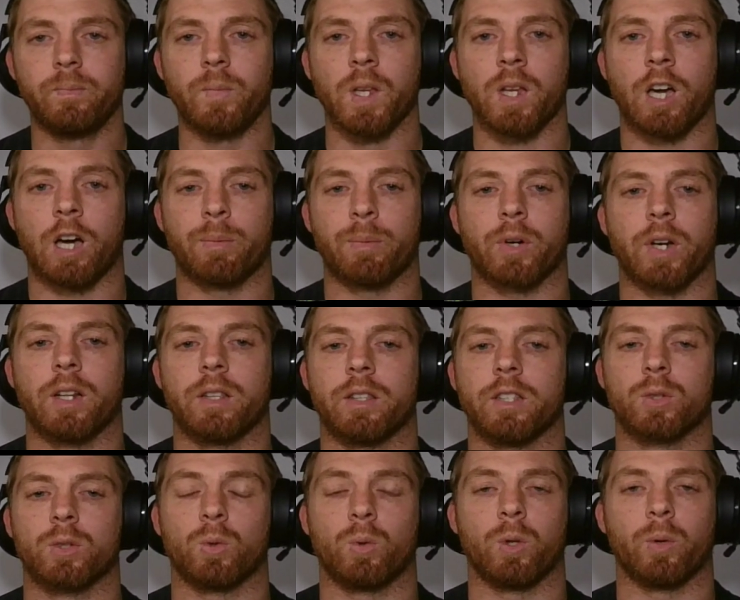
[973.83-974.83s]
upgraded
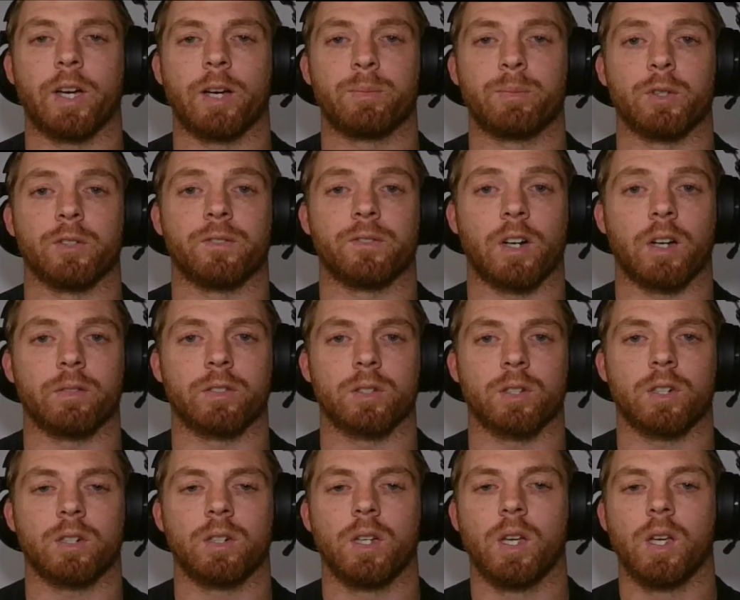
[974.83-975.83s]
this all the way up to
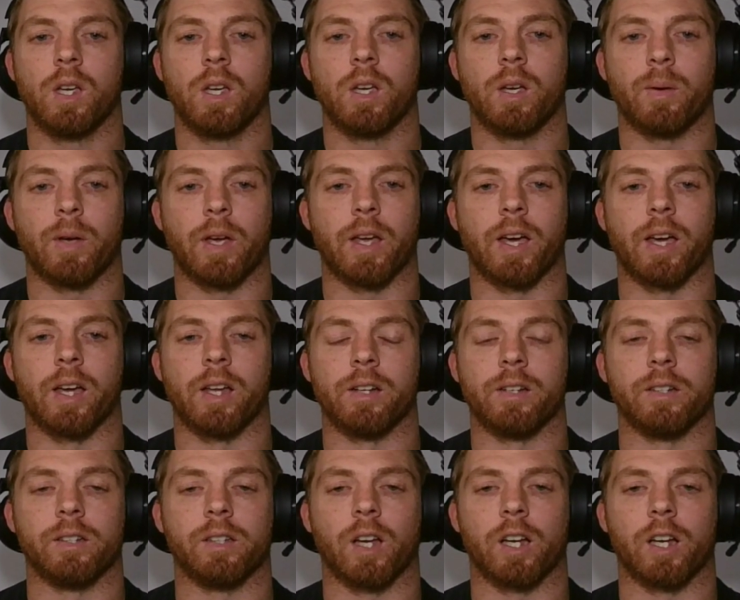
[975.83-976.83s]
5-star,
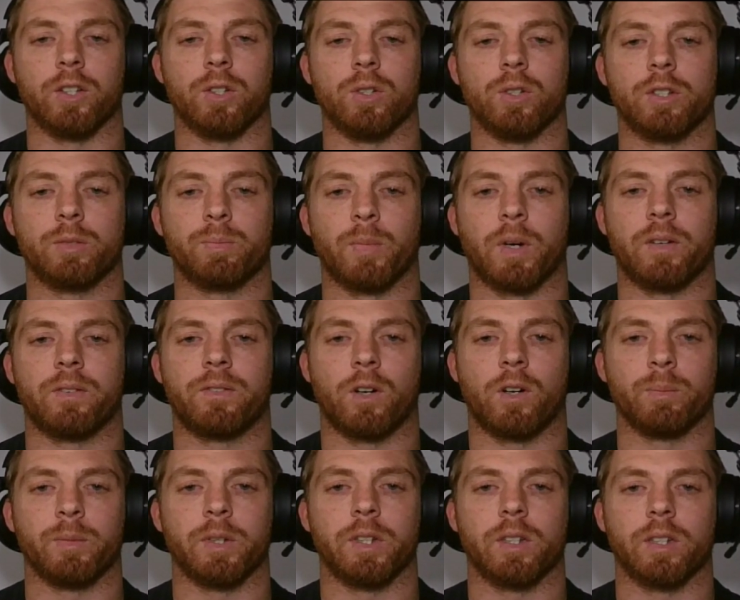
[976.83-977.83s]
and I used my
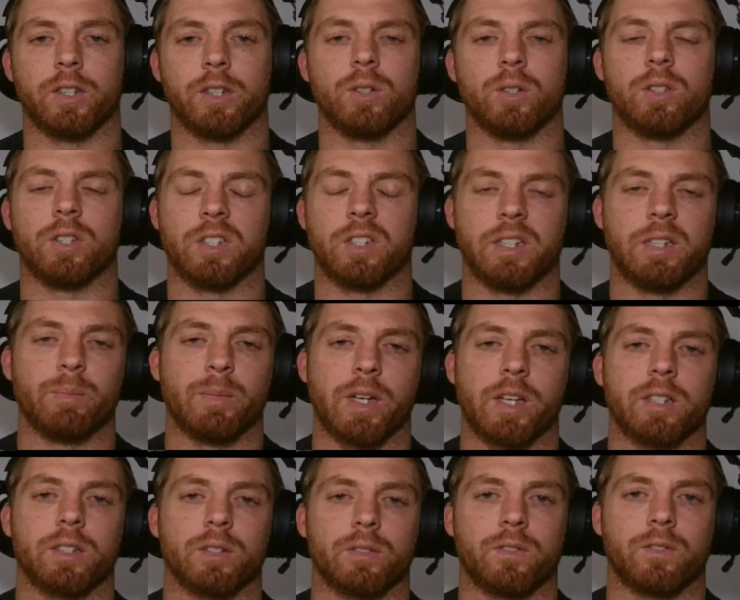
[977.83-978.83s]
farming, used him
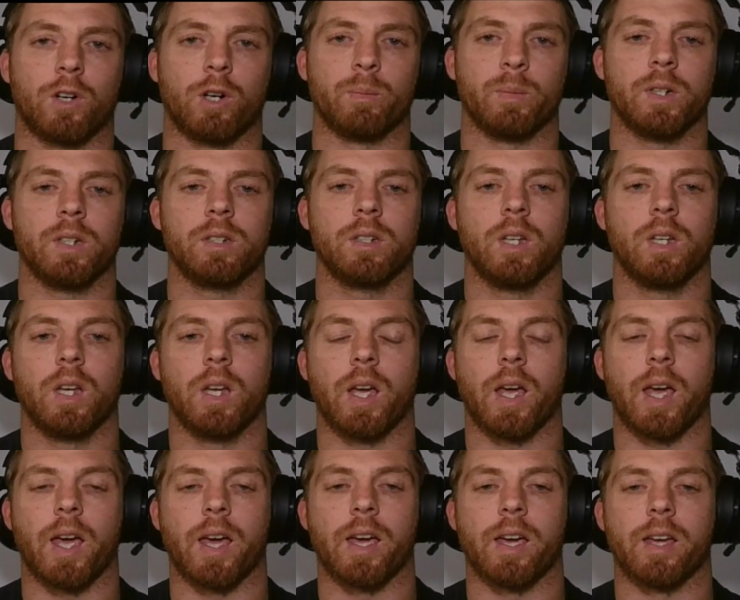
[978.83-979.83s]
as a farmer,
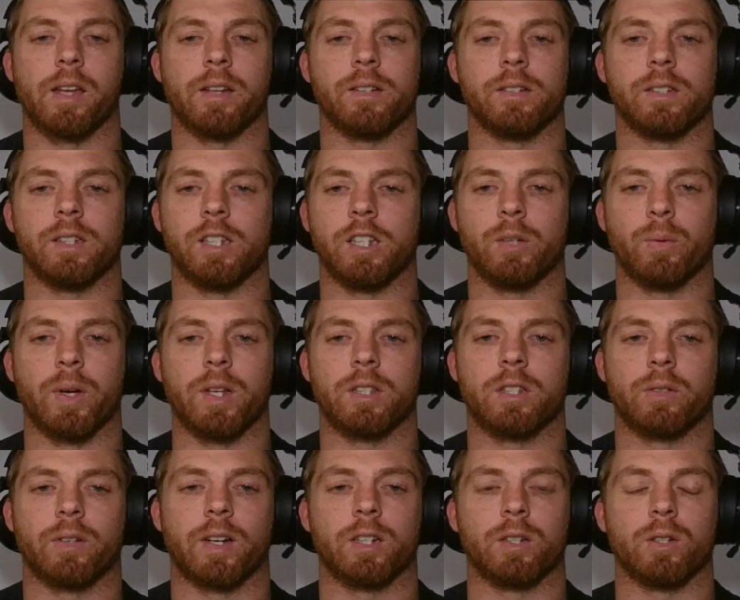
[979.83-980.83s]
and he went
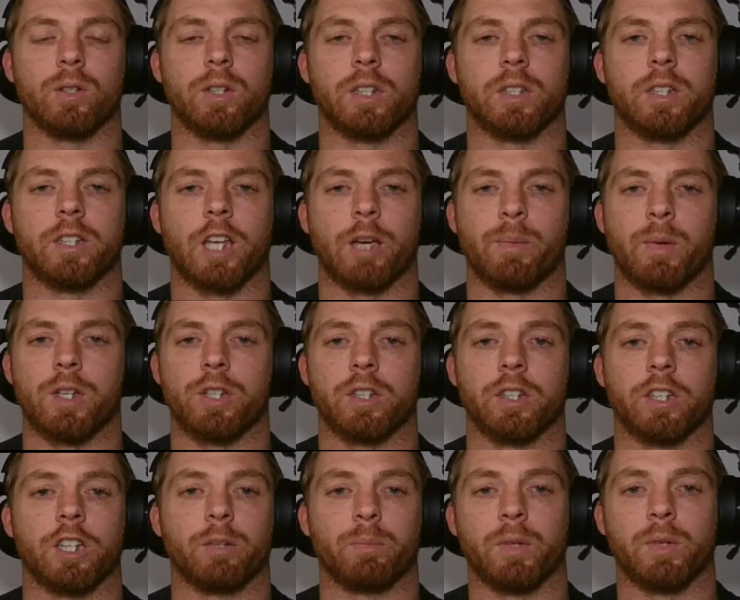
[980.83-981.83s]
around doing the damage and
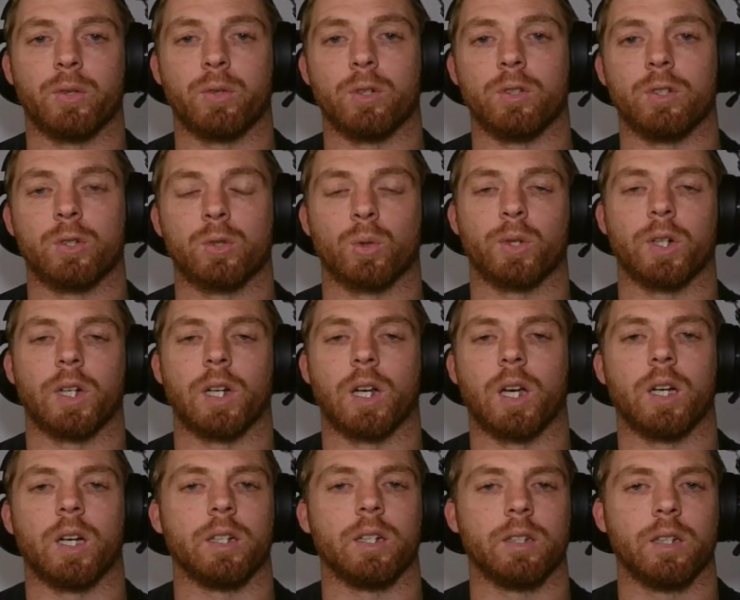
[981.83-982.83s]
getting me through the
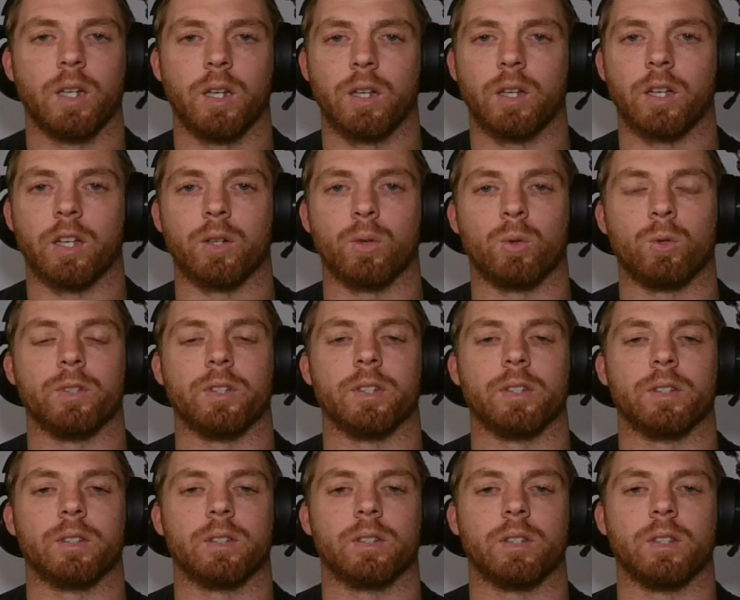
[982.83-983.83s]
storyline and all the
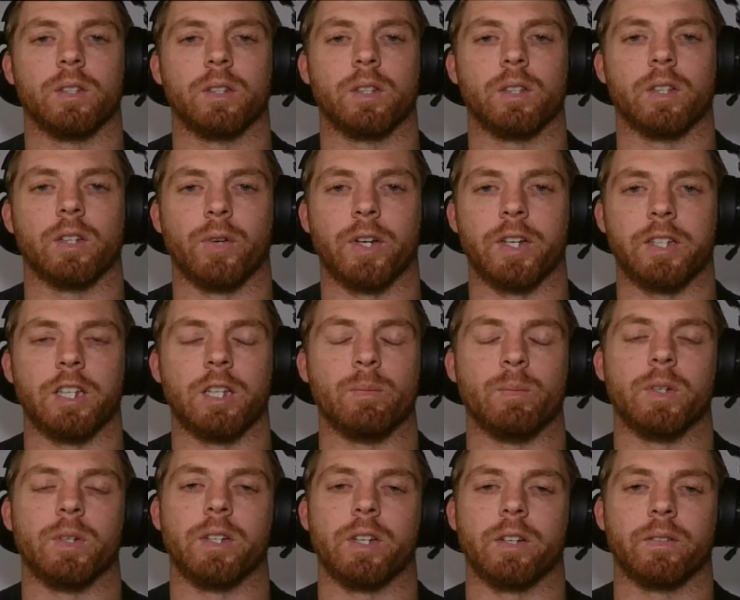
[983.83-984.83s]
red
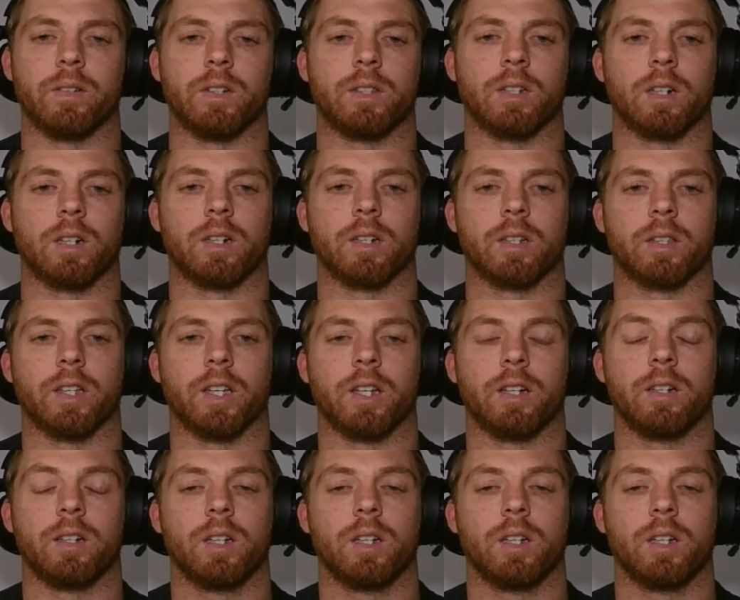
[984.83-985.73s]
demon, everything like that.